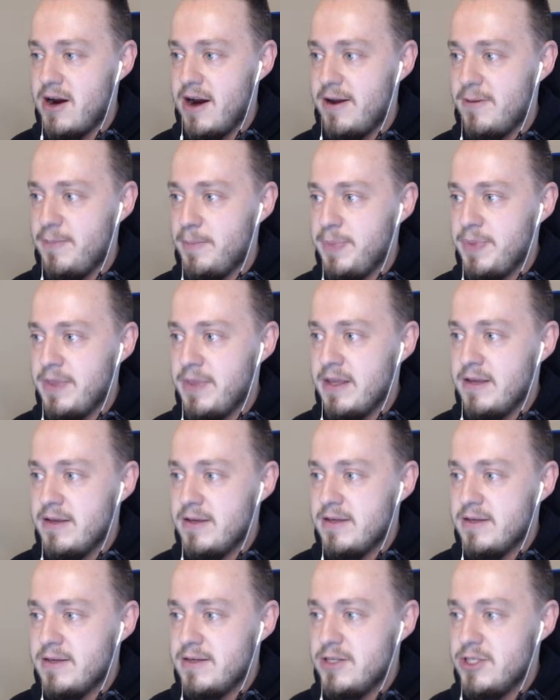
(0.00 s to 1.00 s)
All right,
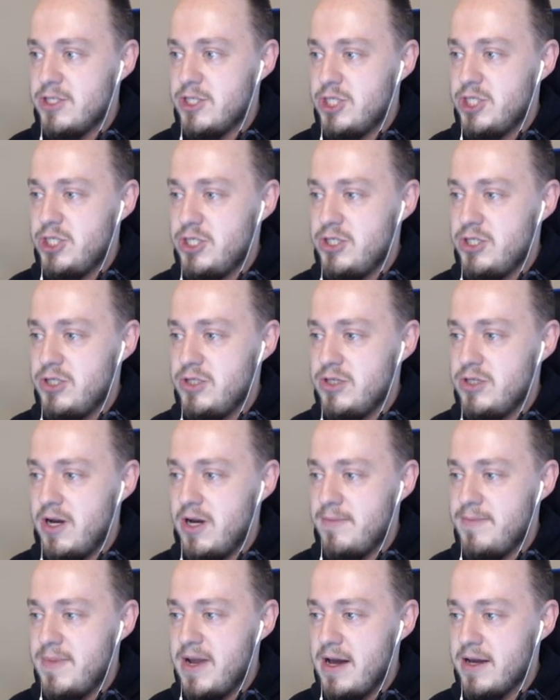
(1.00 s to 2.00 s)

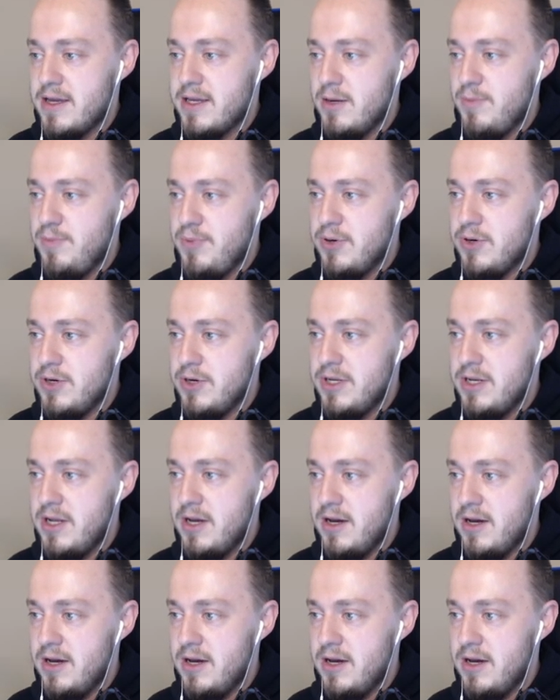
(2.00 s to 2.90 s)
I'm not gonna put